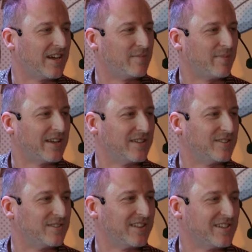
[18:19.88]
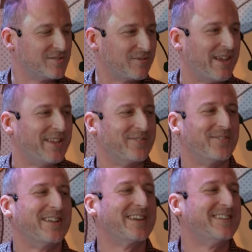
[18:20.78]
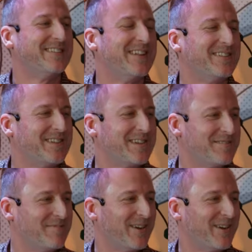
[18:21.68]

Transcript: I buy Clay's wig, wear it, and then take it